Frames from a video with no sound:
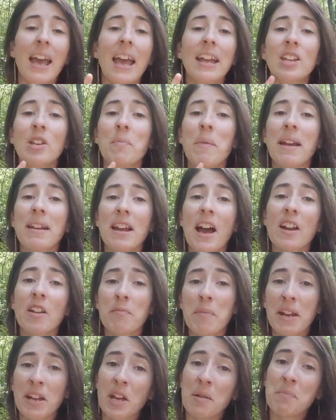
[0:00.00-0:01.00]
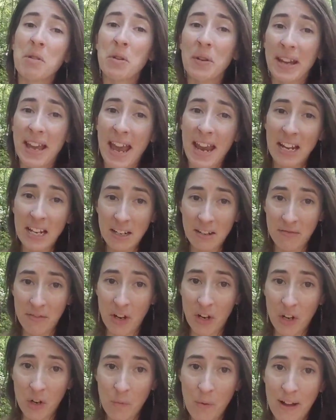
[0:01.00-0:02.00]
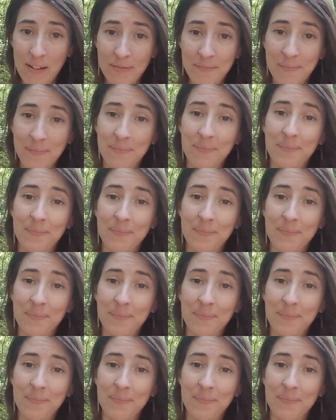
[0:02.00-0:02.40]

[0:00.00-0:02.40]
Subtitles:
And you may not have been communicating very well.